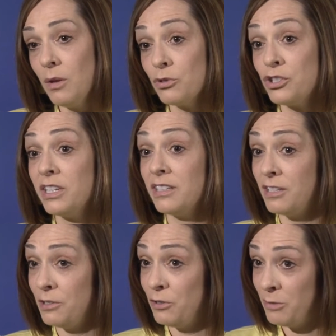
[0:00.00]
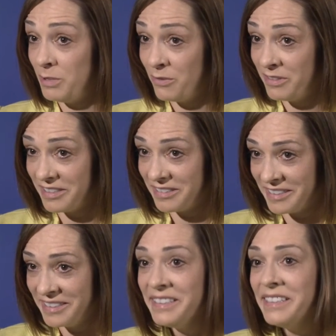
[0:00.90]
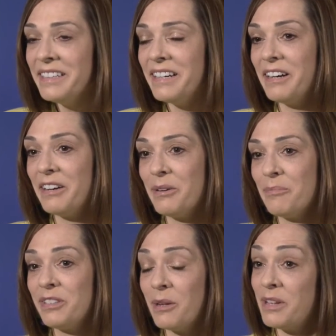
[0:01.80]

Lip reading: She continued to be resistant. Some